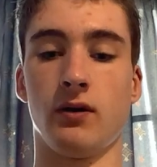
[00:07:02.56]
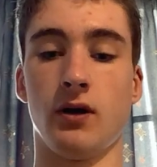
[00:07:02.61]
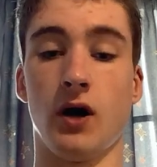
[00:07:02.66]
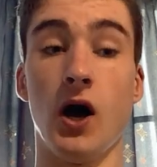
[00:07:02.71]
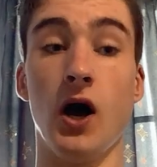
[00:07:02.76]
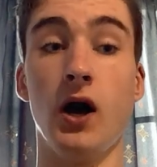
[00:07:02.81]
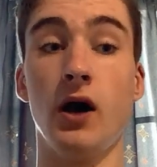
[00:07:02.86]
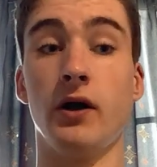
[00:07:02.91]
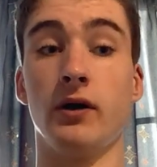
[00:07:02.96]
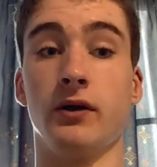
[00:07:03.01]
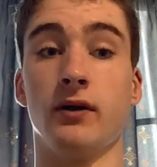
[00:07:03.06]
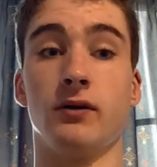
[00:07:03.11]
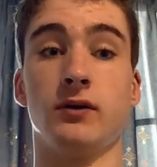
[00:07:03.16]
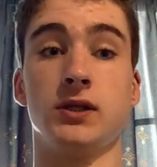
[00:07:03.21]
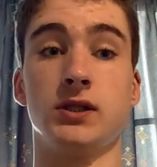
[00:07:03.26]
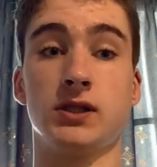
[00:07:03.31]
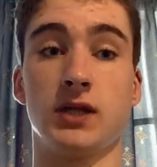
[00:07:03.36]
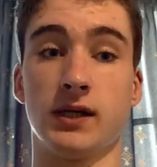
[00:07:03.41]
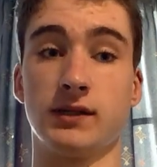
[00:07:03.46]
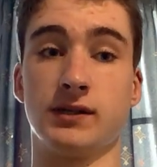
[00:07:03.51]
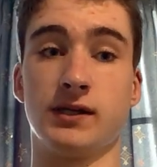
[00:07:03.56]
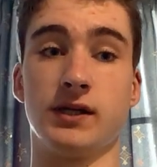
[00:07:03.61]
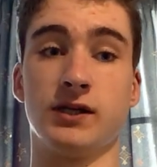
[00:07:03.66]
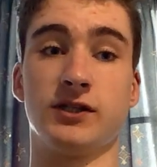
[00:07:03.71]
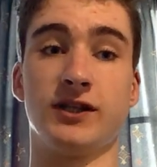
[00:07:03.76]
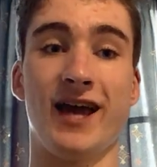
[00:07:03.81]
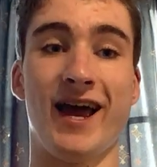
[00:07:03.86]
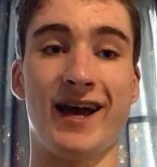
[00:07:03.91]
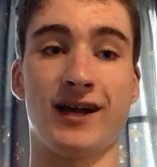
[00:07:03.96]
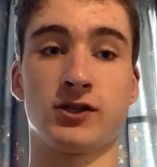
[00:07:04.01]
Herne does this
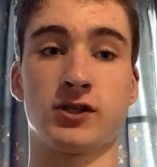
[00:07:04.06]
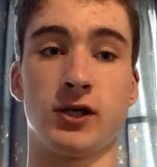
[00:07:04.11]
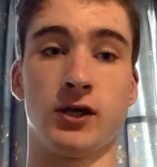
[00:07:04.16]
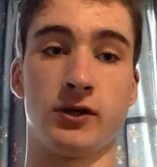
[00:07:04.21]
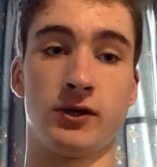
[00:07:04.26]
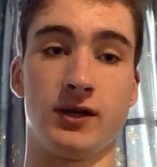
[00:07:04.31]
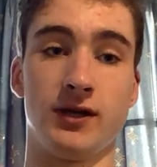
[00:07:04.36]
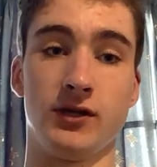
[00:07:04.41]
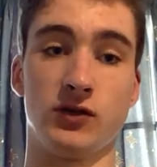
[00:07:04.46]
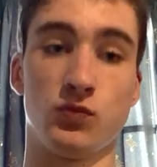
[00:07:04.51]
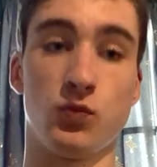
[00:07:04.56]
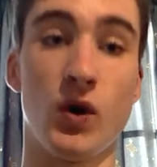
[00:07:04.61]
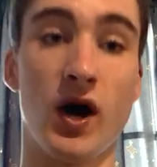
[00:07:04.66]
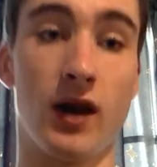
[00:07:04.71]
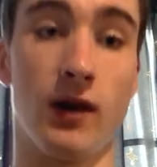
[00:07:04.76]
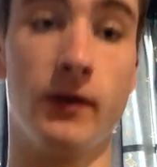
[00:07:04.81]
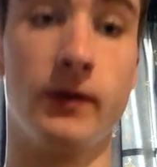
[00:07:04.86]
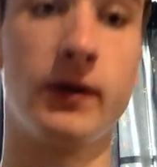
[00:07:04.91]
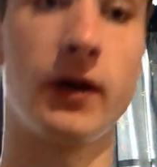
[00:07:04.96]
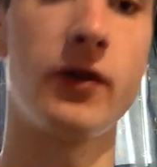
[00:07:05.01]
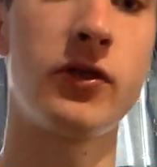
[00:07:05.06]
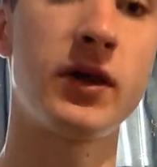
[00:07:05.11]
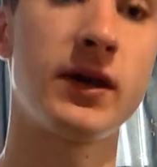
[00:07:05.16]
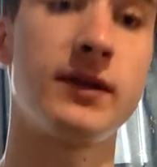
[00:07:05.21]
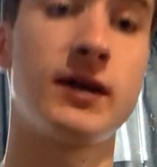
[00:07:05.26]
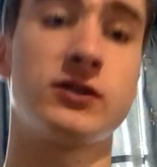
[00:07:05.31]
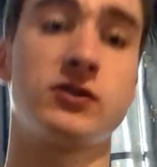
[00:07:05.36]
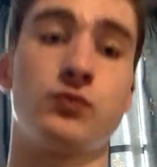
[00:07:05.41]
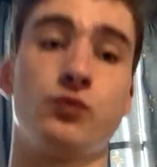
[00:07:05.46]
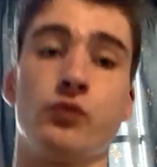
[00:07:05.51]
excellently as well, and I think
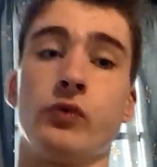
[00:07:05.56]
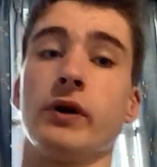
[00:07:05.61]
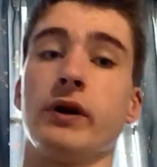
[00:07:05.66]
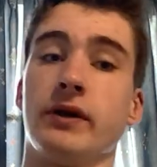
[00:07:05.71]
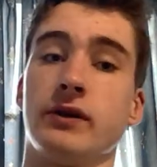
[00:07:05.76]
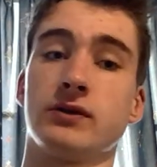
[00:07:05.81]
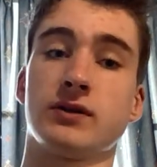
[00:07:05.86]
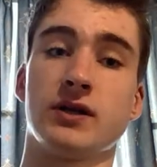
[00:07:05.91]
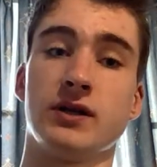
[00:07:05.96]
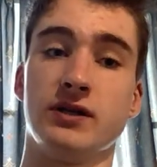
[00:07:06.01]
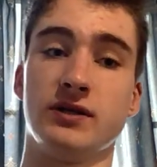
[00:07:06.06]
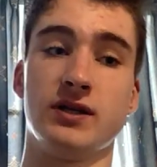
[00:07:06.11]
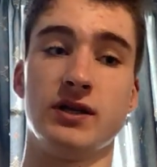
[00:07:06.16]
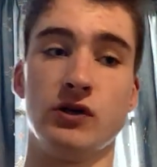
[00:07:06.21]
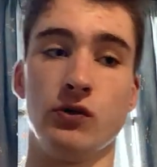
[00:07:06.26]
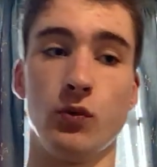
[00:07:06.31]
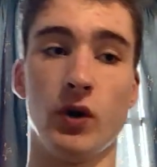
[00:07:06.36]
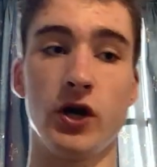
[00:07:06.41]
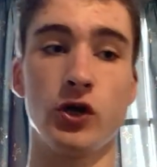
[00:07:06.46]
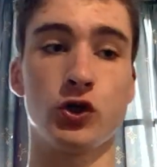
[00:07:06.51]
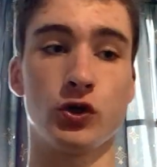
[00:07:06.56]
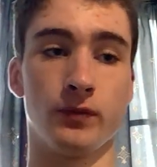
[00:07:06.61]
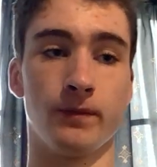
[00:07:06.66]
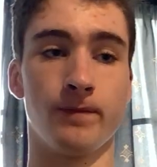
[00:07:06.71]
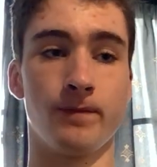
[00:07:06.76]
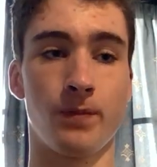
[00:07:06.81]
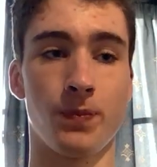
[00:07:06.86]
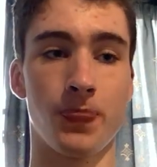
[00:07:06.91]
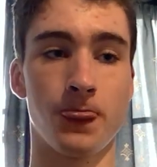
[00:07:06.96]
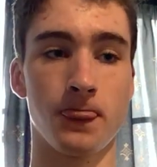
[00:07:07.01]
that's a brilliant continuation.
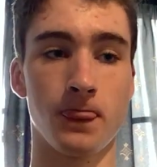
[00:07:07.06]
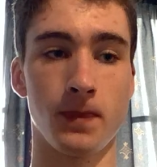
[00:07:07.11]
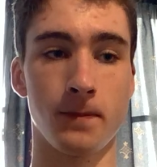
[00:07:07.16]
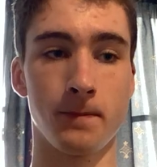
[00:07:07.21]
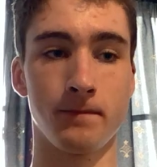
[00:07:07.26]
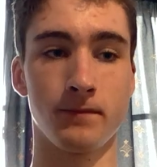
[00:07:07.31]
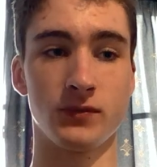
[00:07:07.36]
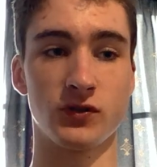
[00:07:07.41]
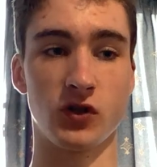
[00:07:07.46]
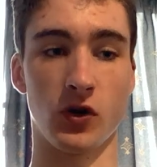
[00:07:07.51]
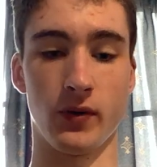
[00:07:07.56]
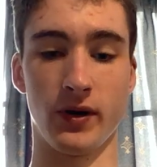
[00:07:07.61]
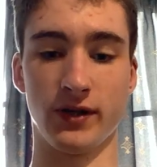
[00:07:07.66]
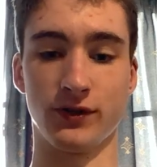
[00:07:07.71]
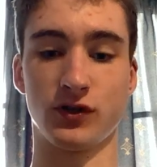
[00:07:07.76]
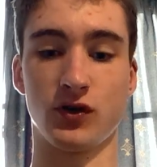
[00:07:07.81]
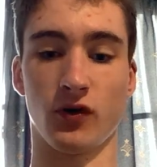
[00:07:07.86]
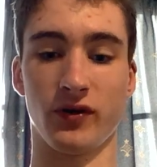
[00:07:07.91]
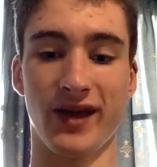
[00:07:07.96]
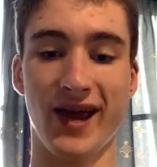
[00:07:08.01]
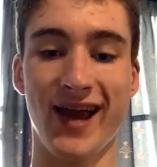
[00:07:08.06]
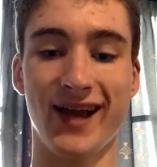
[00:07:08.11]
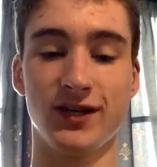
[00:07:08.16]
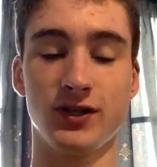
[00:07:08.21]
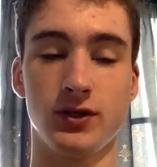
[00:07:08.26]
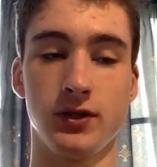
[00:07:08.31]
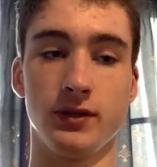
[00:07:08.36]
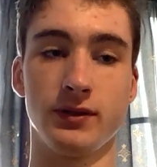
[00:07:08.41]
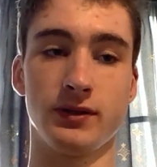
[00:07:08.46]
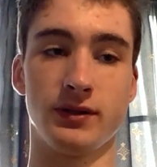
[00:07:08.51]
So it's got
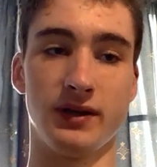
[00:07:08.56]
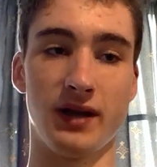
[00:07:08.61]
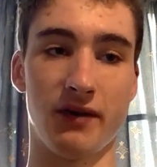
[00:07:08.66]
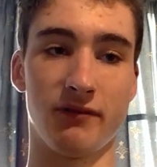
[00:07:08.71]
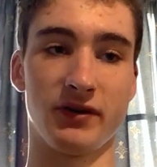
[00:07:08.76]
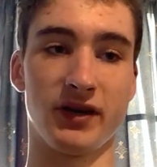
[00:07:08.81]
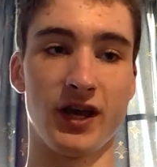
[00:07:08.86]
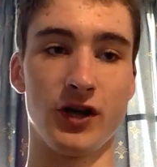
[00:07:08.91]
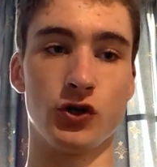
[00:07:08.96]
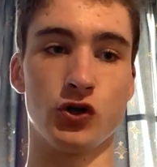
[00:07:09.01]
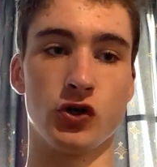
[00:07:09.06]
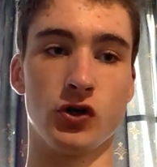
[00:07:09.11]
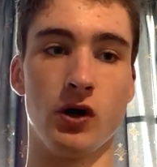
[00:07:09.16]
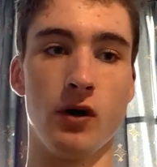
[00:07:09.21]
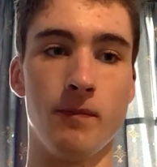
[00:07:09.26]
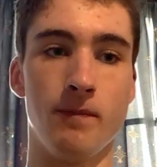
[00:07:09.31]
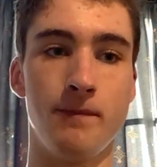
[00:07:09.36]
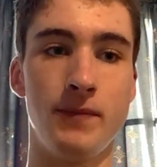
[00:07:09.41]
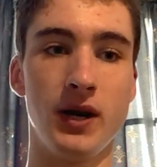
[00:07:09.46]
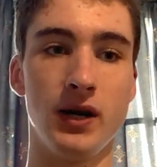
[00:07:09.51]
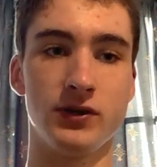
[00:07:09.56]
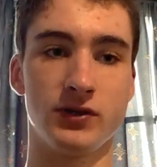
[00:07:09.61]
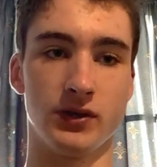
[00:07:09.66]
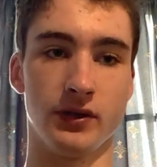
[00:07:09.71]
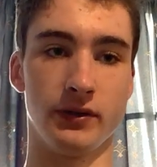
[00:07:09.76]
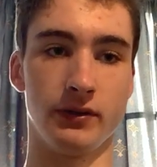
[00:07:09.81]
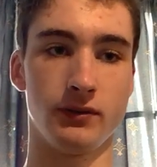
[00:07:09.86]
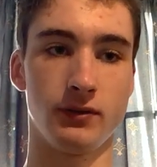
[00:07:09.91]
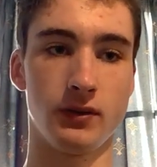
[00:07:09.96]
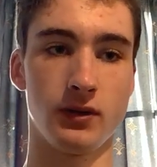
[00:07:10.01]
excellent navigation ability.